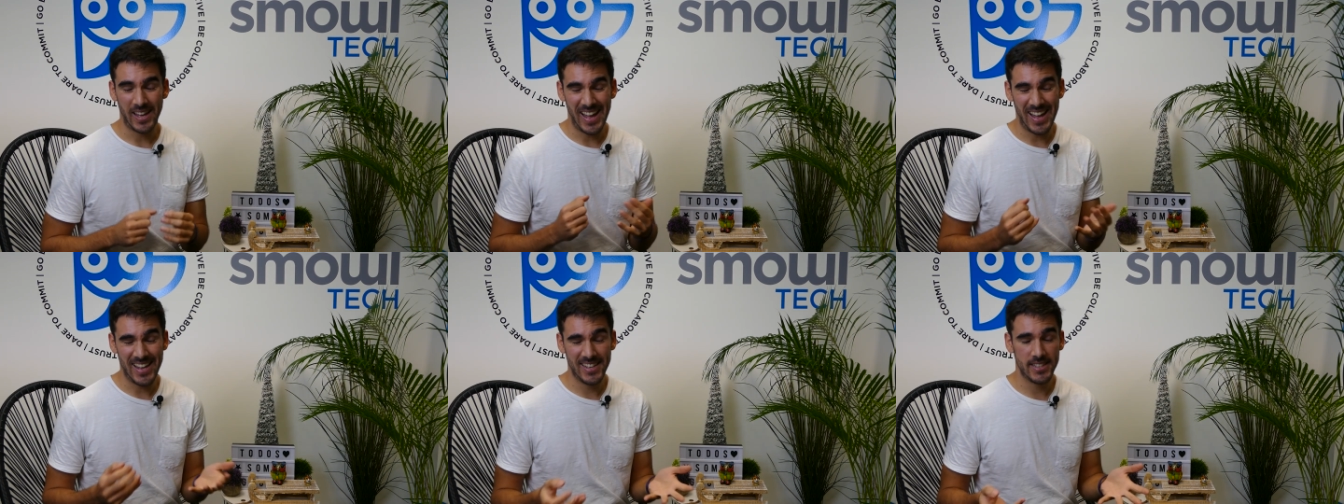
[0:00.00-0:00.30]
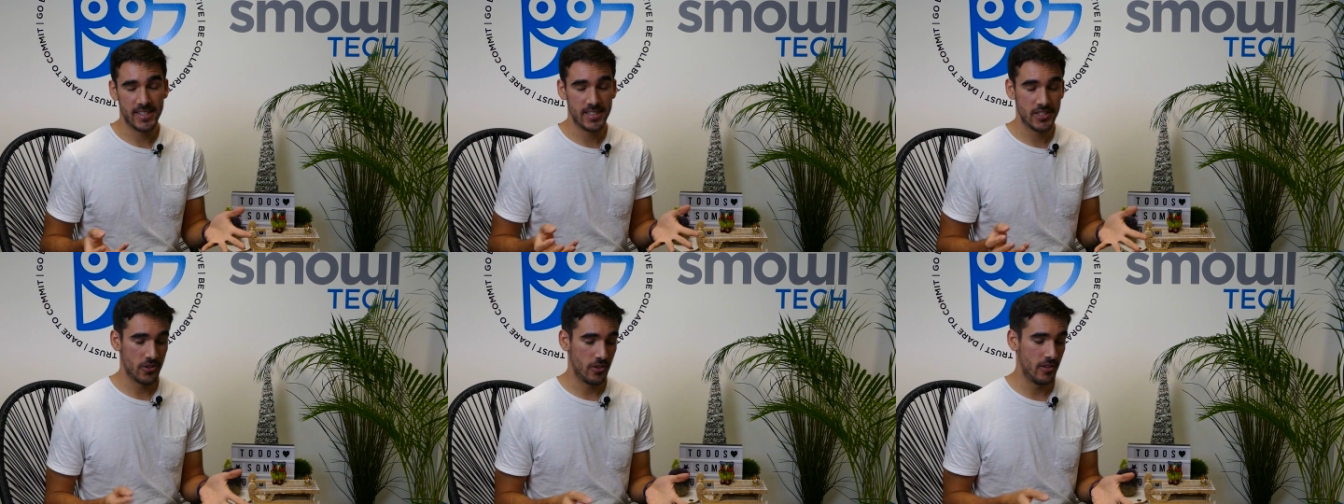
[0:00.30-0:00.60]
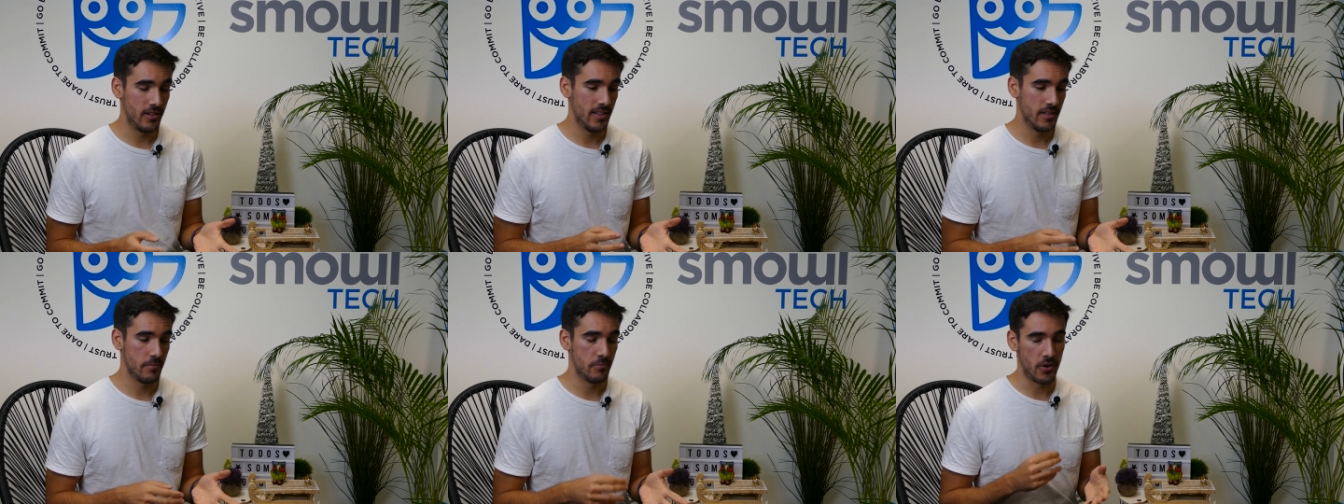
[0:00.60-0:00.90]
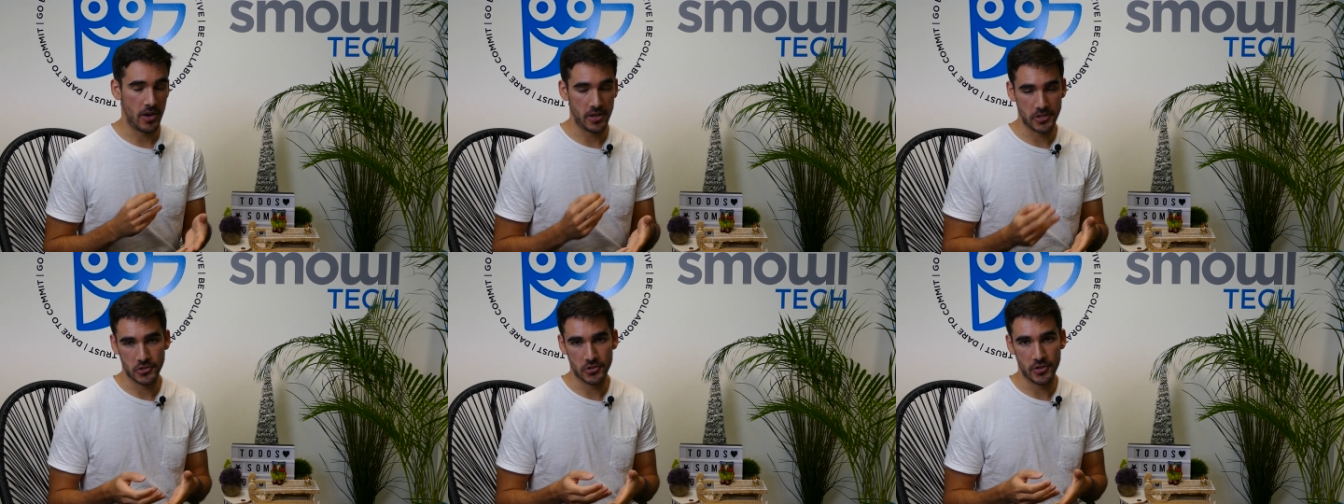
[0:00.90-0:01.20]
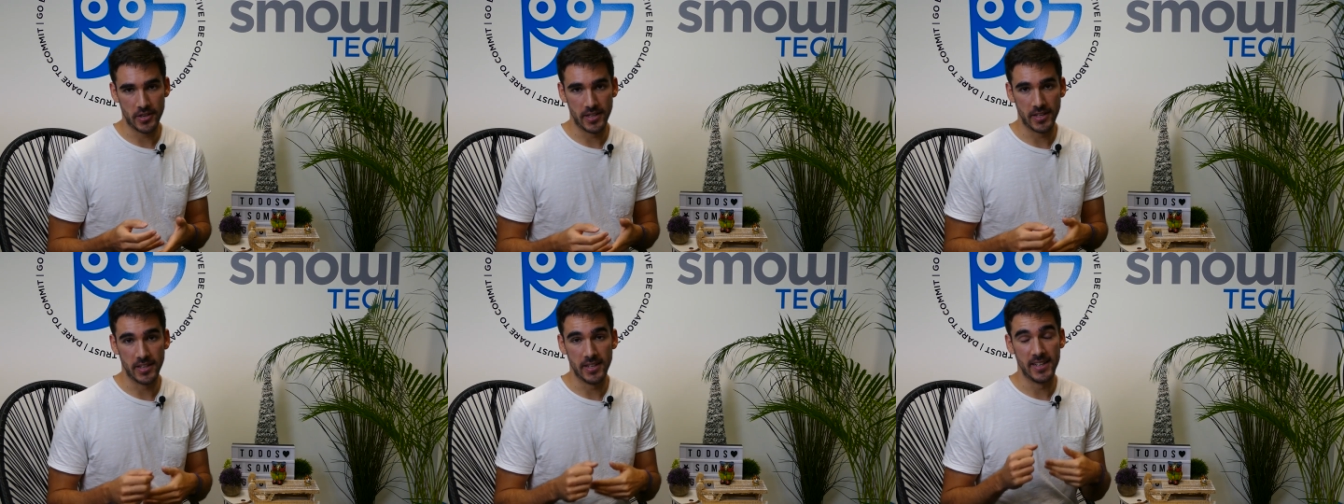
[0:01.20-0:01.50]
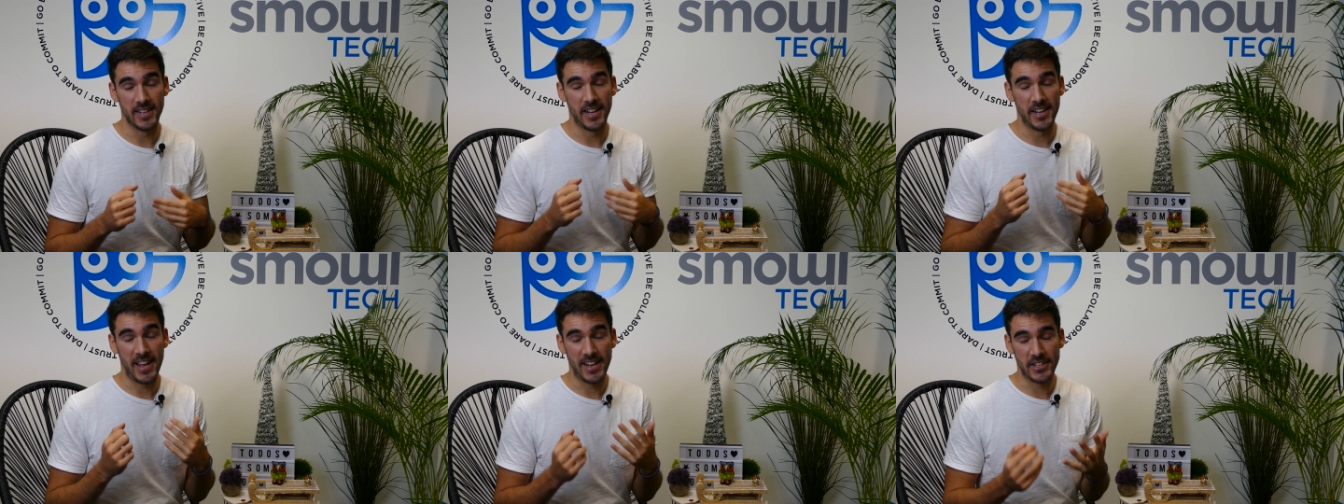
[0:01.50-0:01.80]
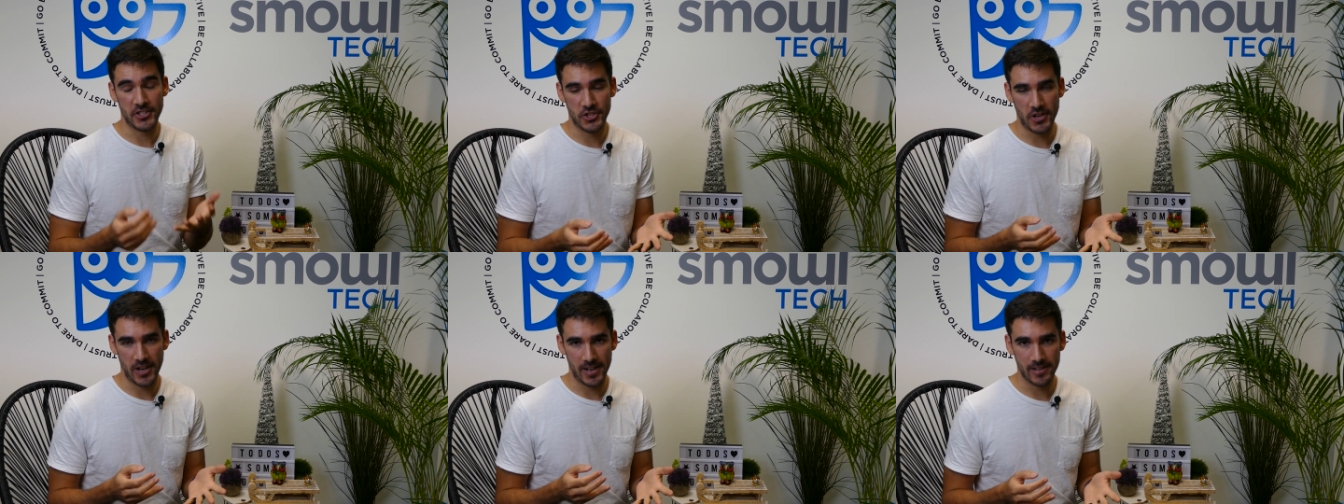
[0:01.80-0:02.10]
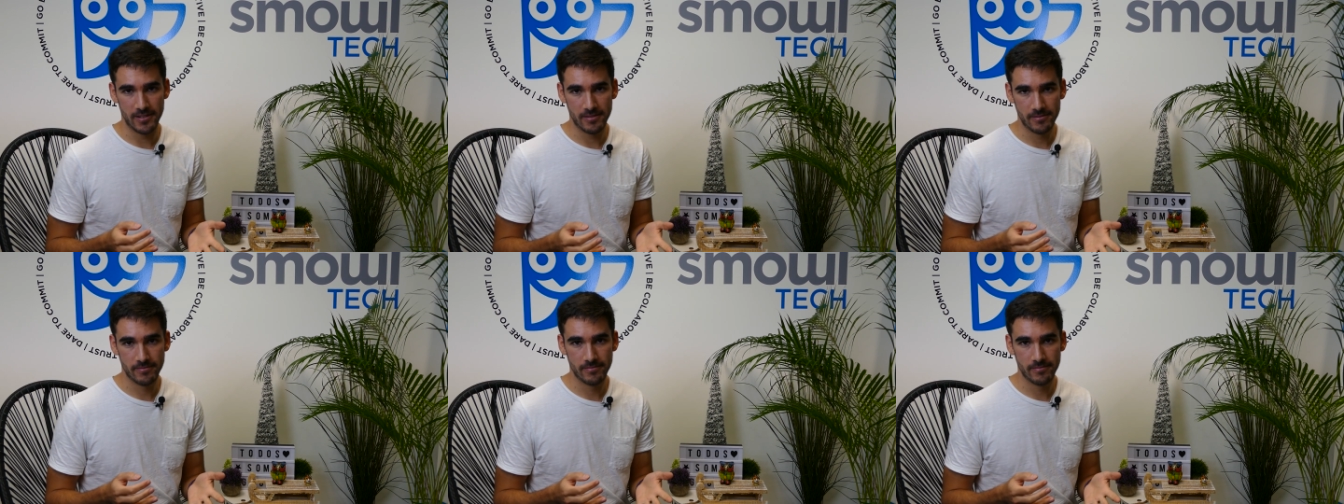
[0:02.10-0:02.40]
And that's online proctoring in a nutshell.